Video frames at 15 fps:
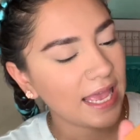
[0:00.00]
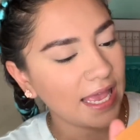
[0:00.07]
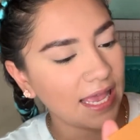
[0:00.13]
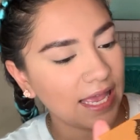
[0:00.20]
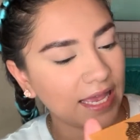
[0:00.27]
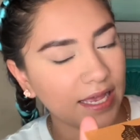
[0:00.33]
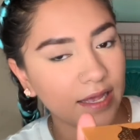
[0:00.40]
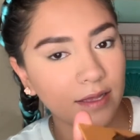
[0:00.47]
It
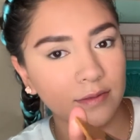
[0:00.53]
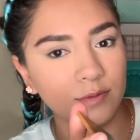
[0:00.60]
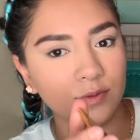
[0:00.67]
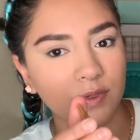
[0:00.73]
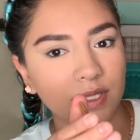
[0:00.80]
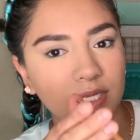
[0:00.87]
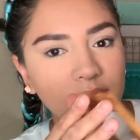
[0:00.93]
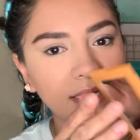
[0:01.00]
comes with
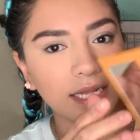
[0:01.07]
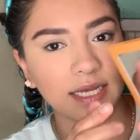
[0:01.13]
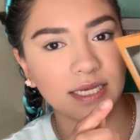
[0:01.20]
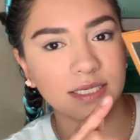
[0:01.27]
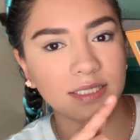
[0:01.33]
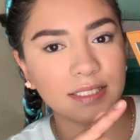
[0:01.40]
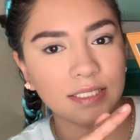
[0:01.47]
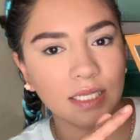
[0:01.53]
a nice
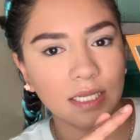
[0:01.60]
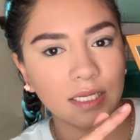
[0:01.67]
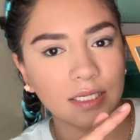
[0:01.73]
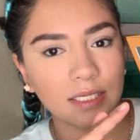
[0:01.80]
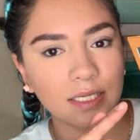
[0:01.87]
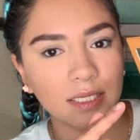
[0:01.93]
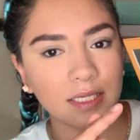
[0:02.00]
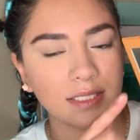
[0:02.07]

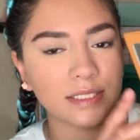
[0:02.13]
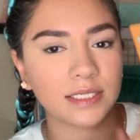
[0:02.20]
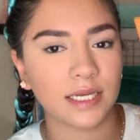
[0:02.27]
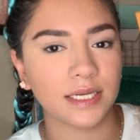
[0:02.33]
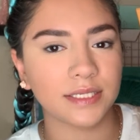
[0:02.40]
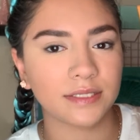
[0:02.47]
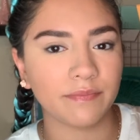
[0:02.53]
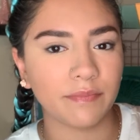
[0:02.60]

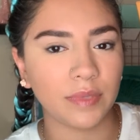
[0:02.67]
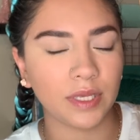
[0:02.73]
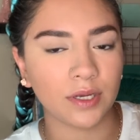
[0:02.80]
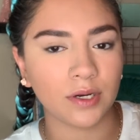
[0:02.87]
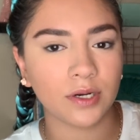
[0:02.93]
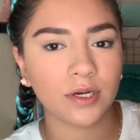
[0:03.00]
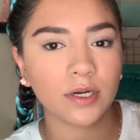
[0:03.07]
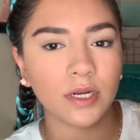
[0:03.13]
size
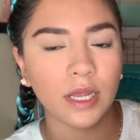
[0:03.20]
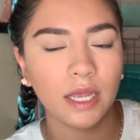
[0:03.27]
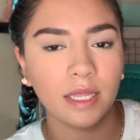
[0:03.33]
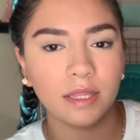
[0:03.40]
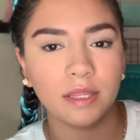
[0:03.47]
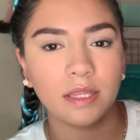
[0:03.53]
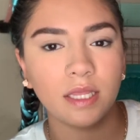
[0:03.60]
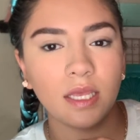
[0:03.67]
mirror, and
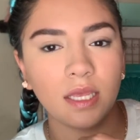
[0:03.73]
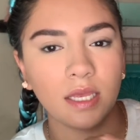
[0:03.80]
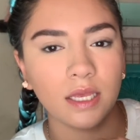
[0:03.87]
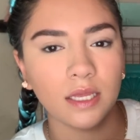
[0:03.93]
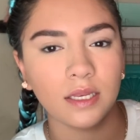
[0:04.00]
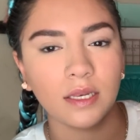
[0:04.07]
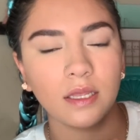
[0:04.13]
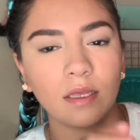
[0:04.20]

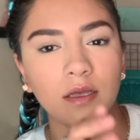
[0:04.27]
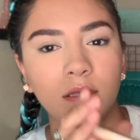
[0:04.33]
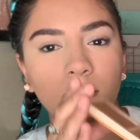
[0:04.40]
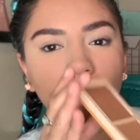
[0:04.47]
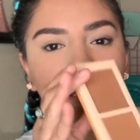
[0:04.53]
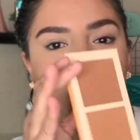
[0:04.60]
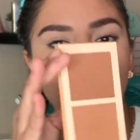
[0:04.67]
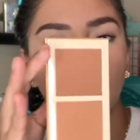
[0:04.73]
then
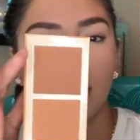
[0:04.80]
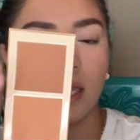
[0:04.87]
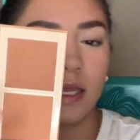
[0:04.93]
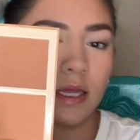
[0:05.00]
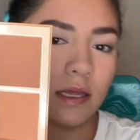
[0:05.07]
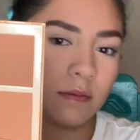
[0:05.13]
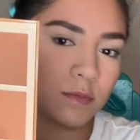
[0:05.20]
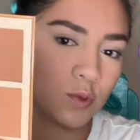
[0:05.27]
it
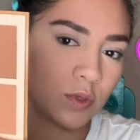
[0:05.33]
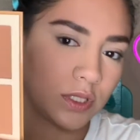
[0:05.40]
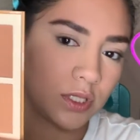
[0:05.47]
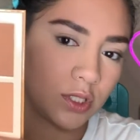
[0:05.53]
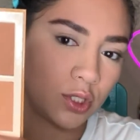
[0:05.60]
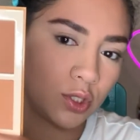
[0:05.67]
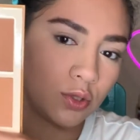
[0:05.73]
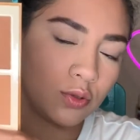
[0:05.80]
comes with
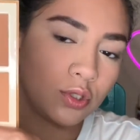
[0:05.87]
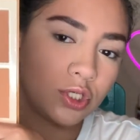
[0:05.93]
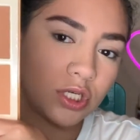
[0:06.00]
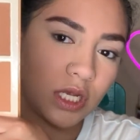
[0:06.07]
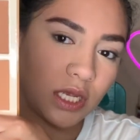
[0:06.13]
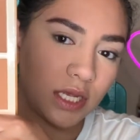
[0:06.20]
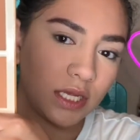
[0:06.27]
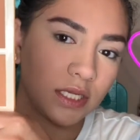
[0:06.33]
two
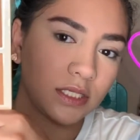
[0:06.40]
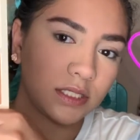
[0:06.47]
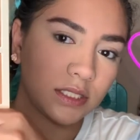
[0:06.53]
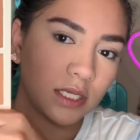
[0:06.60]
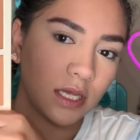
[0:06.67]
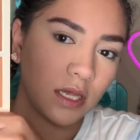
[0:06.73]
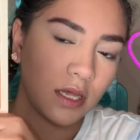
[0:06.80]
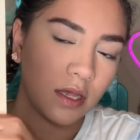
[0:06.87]
shades,
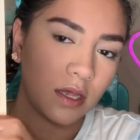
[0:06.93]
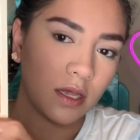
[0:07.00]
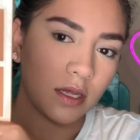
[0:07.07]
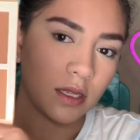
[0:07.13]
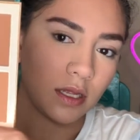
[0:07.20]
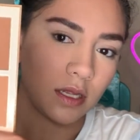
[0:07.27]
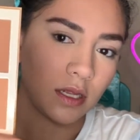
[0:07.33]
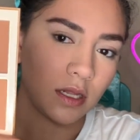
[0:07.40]

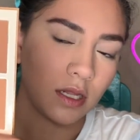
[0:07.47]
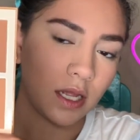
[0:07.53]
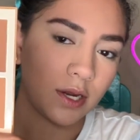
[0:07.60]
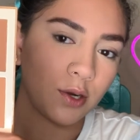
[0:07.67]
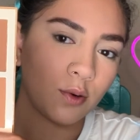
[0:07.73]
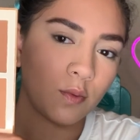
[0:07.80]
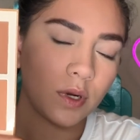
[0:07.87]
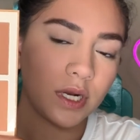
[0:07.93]
a lighter
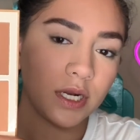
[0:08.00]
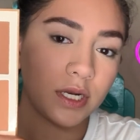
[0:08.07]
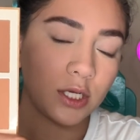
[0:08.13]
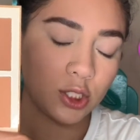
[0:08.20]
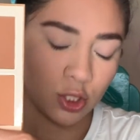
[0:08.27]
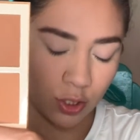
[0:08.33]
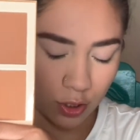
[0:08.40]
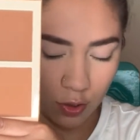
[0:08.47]
one and a
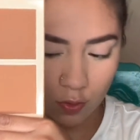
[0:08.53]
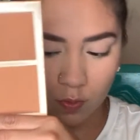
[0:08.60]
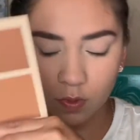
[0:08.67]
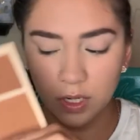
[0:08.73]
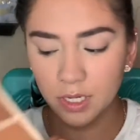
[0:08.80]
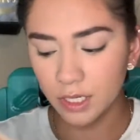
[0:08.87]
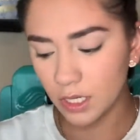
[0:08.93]
darker one.